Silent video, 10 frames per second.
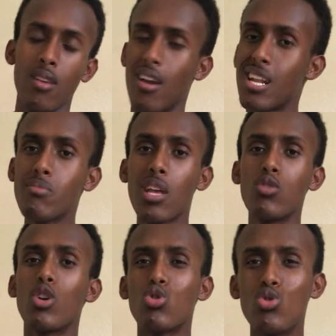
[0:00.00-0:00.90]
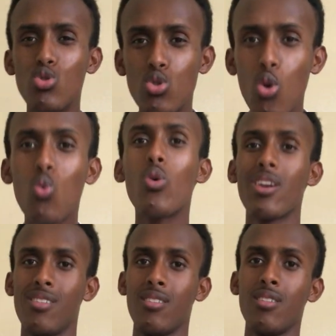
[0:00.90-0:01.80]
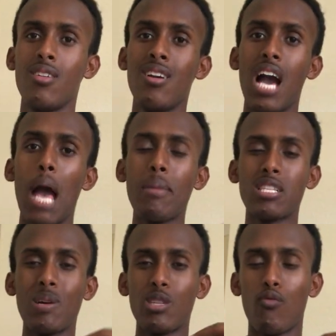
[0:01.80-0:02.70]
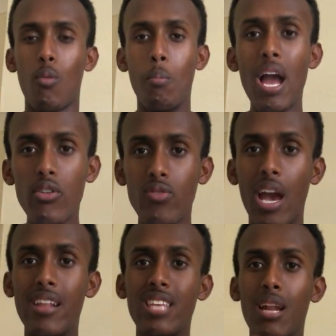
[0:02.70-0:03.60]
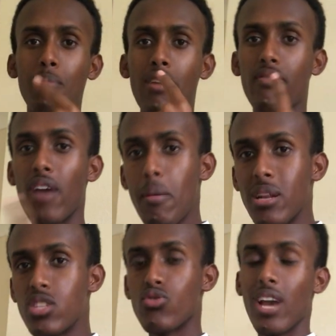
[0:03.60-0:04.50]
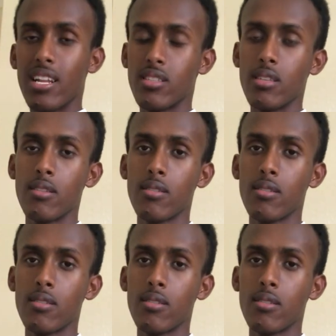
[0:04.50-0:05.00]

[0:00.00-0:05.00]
And I'm telling you, there's no way I'm expecting for my reality and my family's reality,